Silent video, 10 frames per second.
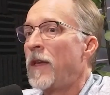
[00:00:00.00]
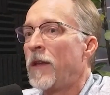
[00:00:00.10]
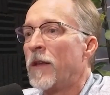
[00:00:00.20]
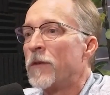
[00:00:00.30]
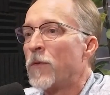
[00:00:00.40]

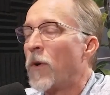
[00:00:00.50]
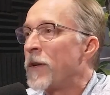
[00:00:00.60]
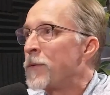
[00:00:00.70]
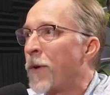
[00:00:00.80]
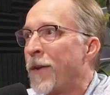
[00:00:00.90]

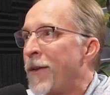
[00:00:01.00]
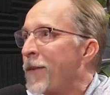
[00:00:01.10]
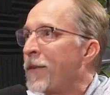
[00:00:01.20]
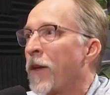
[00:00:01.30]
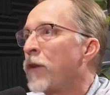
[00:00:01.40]

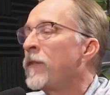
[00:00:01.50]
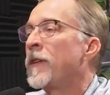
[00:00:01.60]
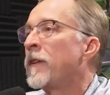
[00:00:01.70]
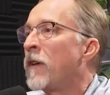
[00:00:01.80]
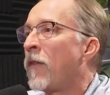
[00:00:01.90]
2020 and
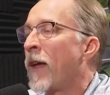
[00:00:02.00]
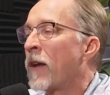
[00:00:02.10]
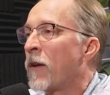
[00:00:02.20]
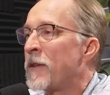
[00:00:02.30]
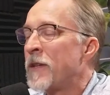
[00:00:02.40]
COVID and all
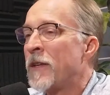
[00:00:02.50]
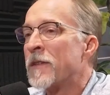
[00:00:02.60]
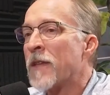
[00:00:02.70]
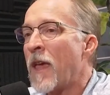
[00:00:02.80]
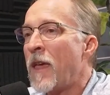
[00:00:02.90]
that
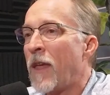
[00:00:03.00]
craziness,